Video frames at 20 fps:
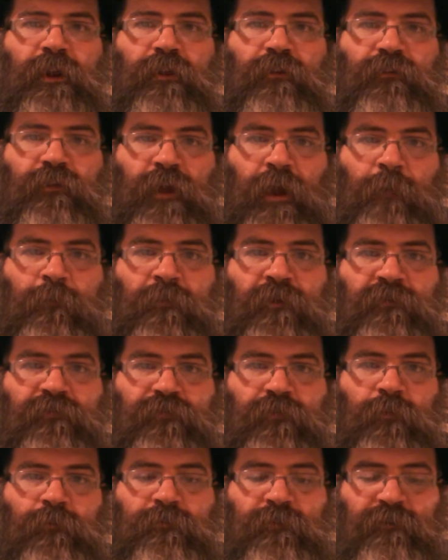is coming
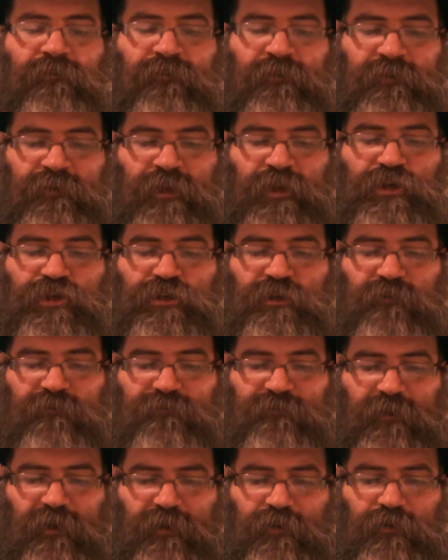from the foundation of
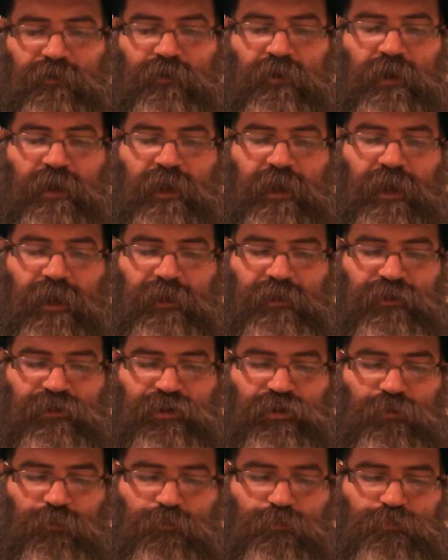fire,
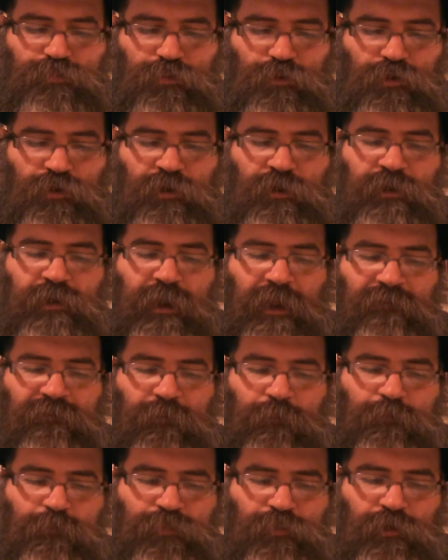and to have
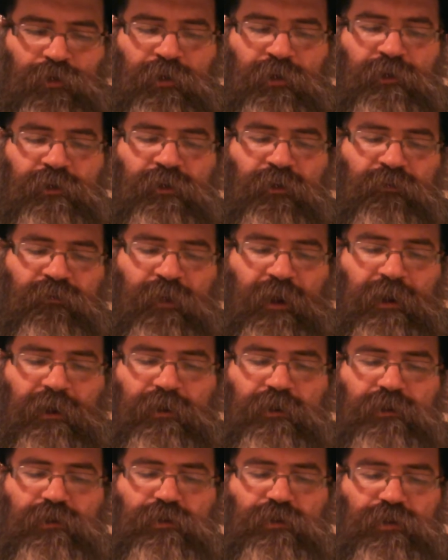a burning
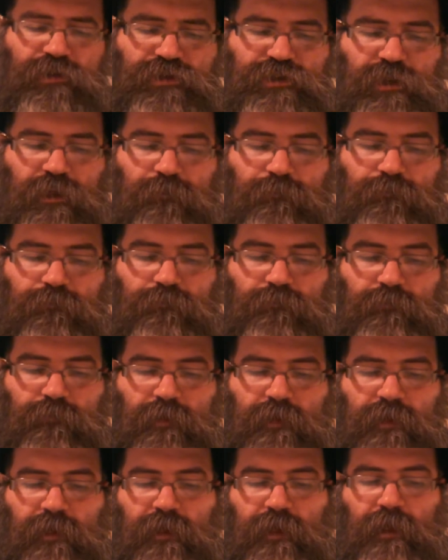desire to Hashem.
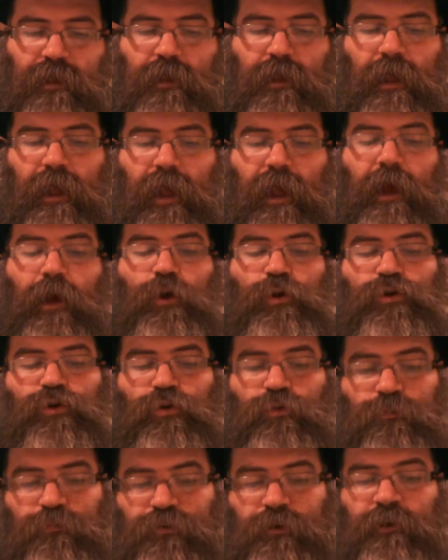How
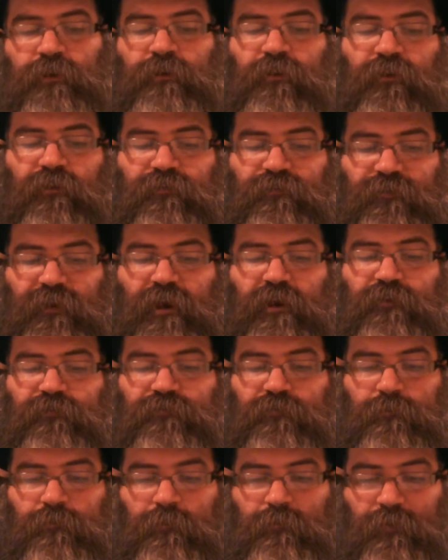do we bring this fire
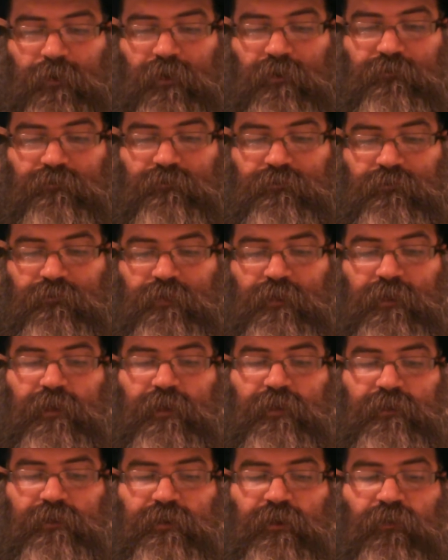from above?
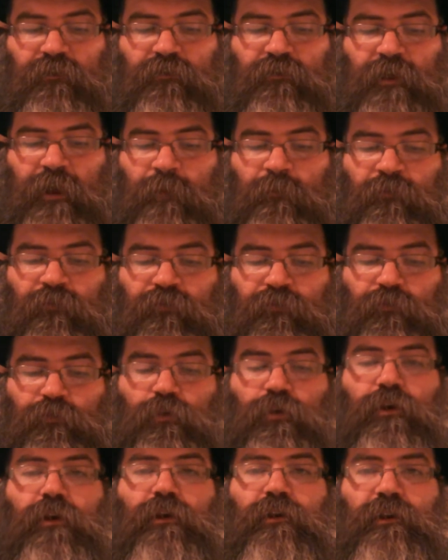This comes
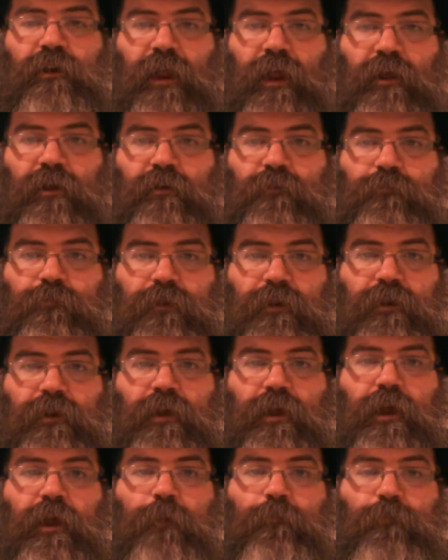through Lachmi,
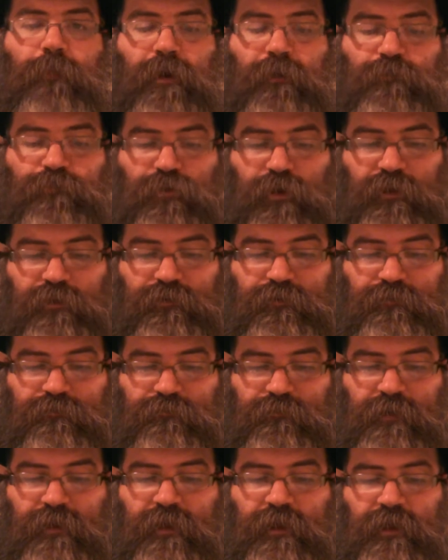my bread.
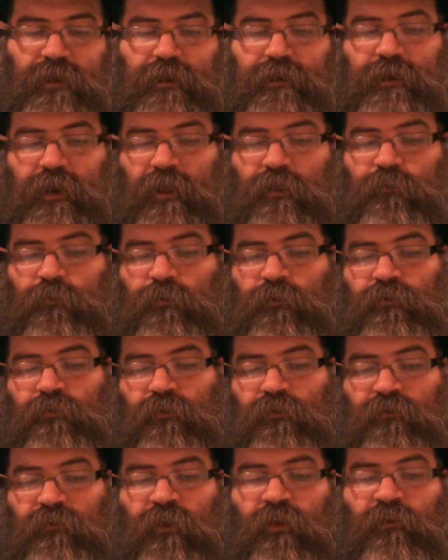In other
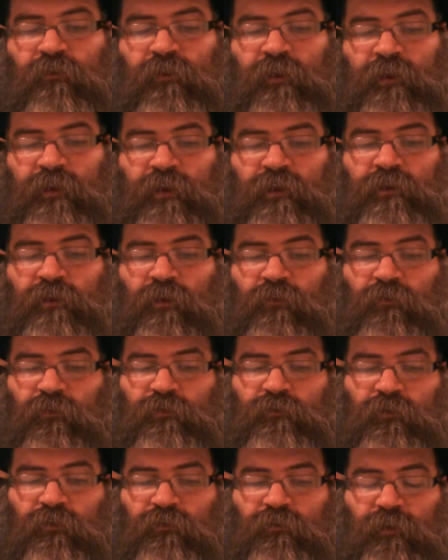words, it says the Yidden,
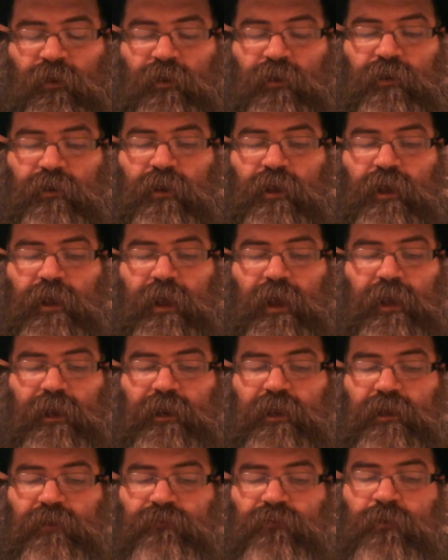so to say, are
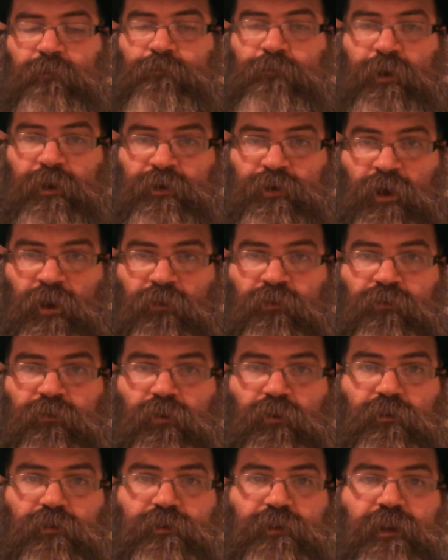giving
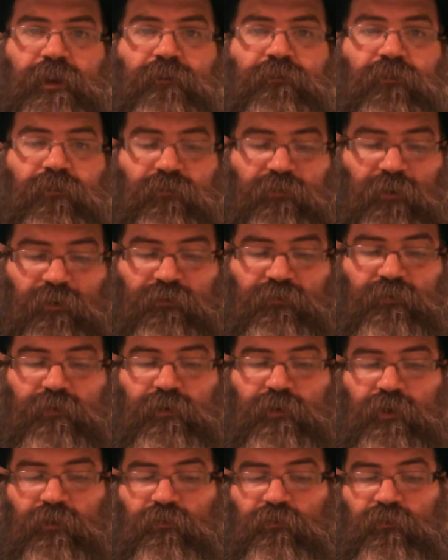parnasa, they give
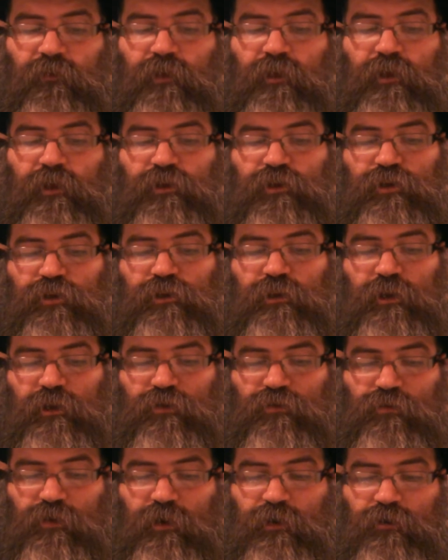sustenance to the
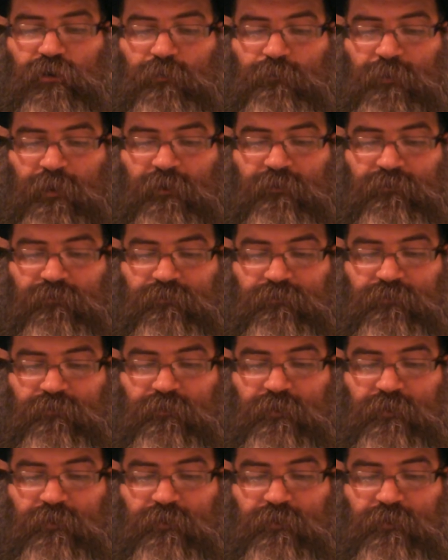Creator above.